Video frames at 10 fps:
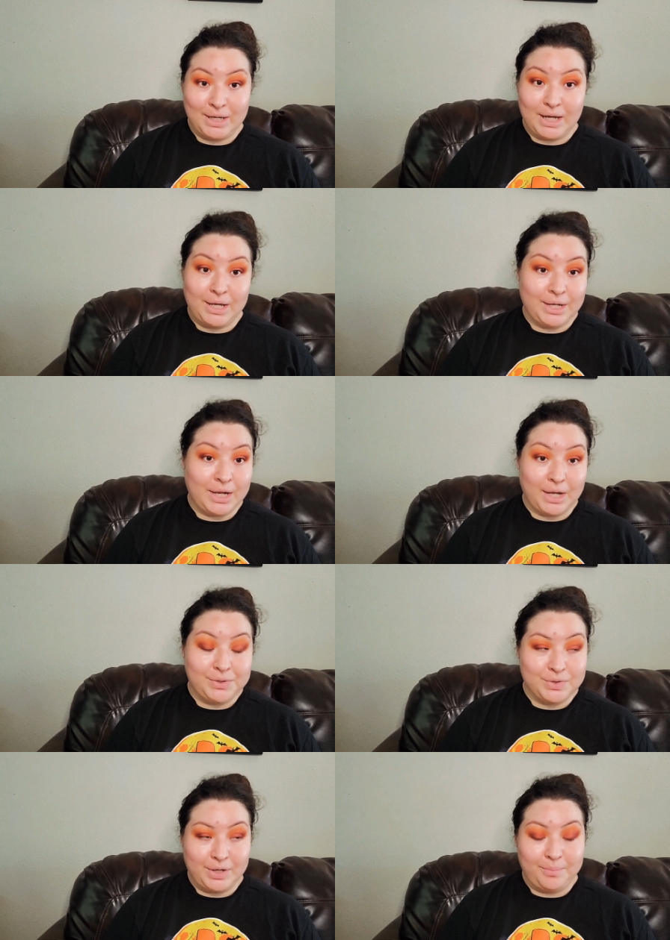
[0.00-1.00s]
and I
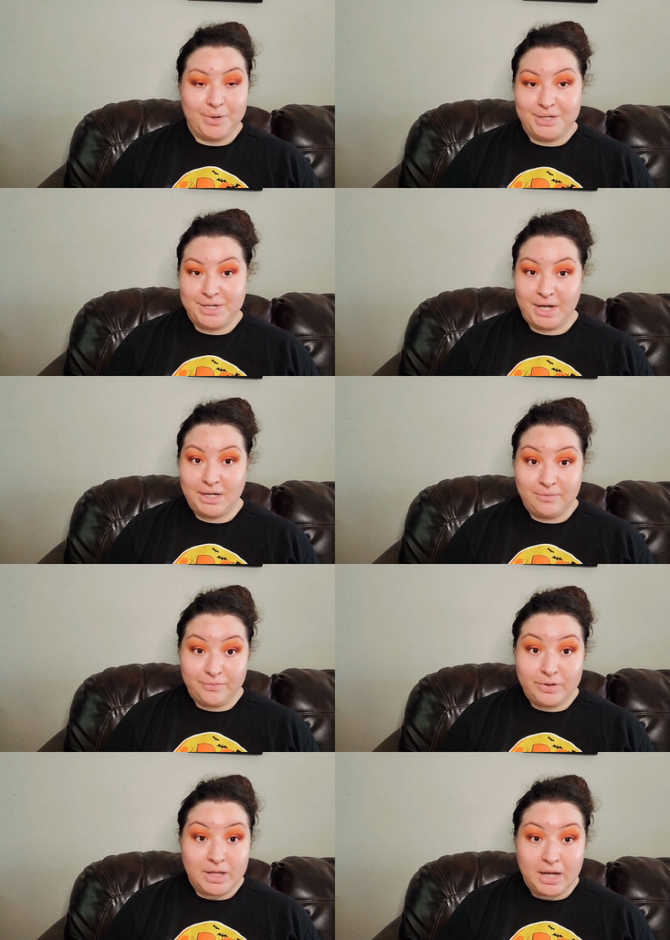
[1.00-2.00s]
truly appreciate him
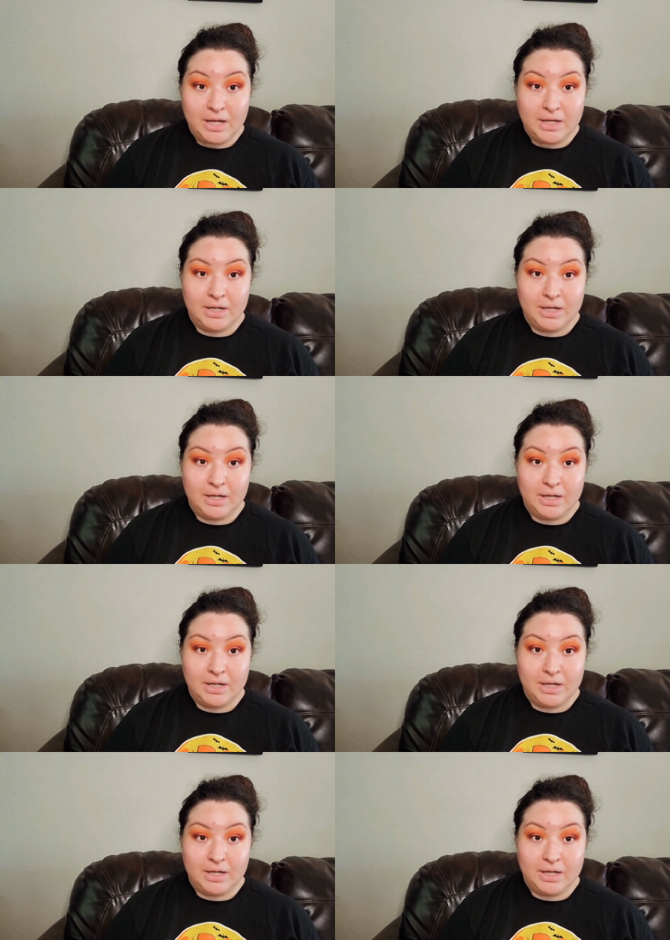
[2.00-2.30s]
for that.